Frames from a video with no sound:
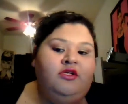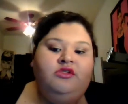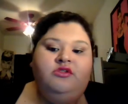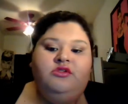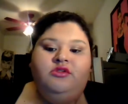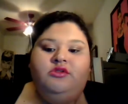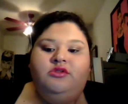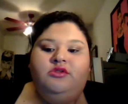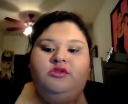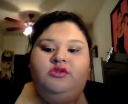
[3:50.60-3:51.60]

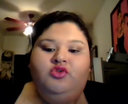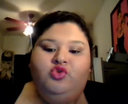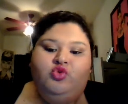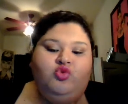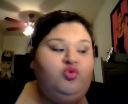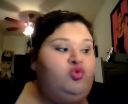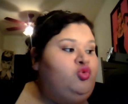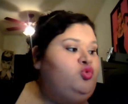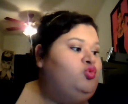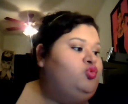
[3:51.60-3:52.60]

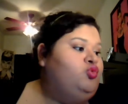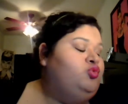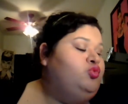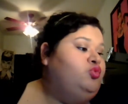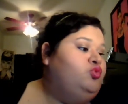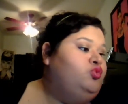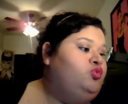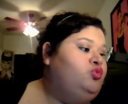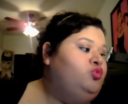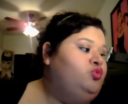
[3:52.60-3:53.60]
No one is speaking in this clip.